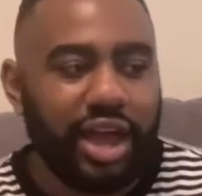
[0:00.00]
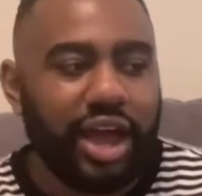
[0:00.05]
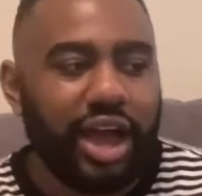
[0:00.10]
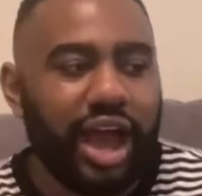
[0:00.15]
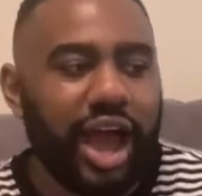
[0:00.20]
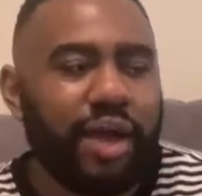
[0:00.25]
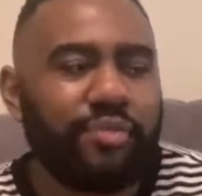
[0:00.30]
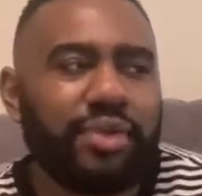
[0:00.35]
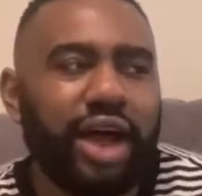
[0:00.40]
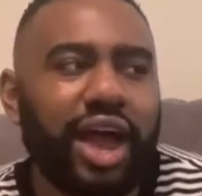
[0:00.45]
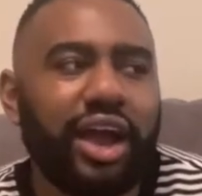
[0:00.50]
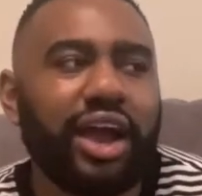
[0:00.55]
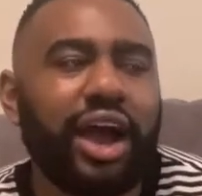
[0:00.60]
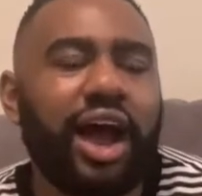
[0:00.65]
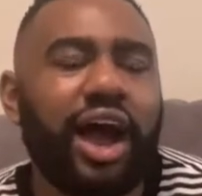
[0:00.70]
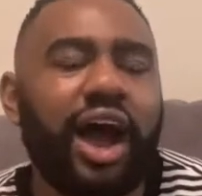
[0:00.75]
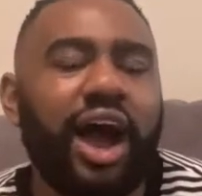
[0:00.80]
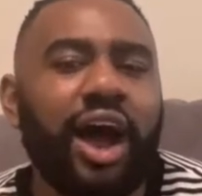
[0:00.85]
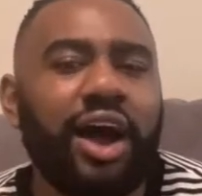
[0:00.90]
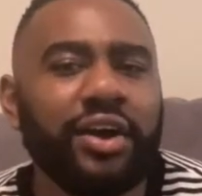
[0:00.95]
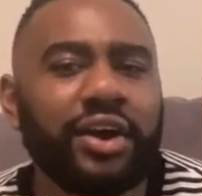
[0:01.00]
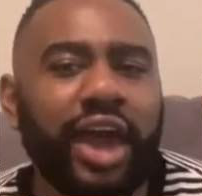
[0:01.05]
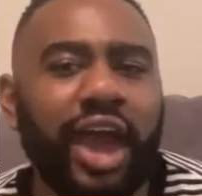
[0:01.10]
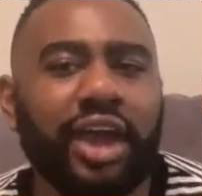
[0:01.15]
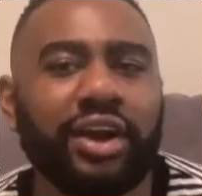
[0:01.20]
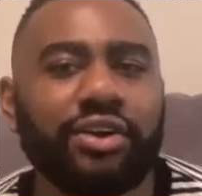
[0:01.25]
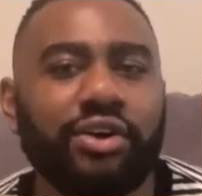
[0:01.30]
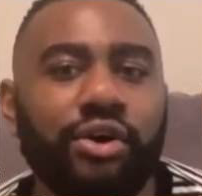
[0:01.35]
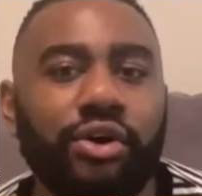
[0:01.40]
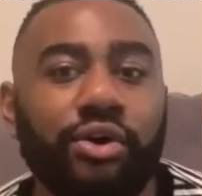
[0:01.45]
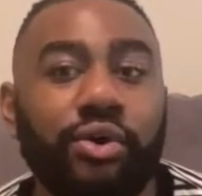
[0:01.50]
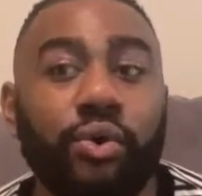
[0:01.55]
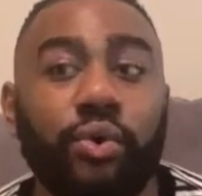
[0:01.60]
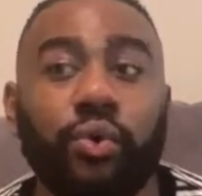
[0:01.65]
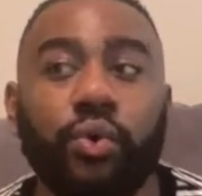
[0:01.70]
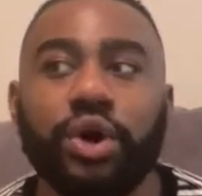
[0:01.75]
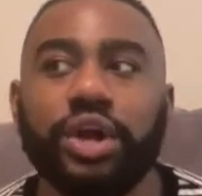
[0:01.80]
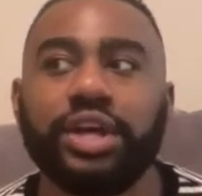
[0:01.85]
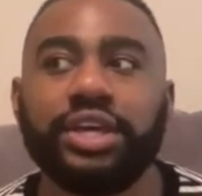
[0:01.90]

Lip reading: I'm like, okay, cool.